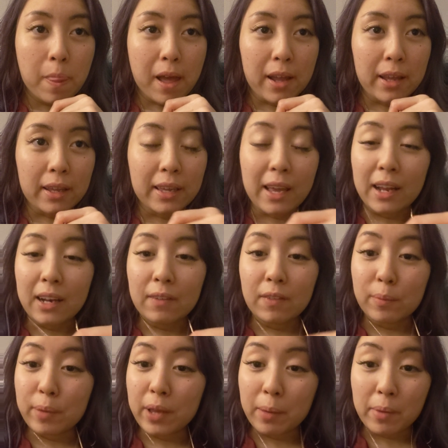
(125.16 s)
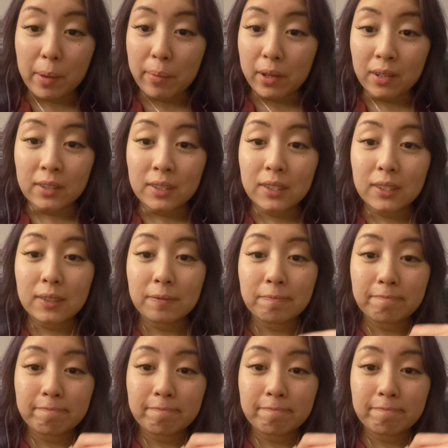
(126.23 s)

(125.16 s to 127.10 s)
I can't even pay my bills.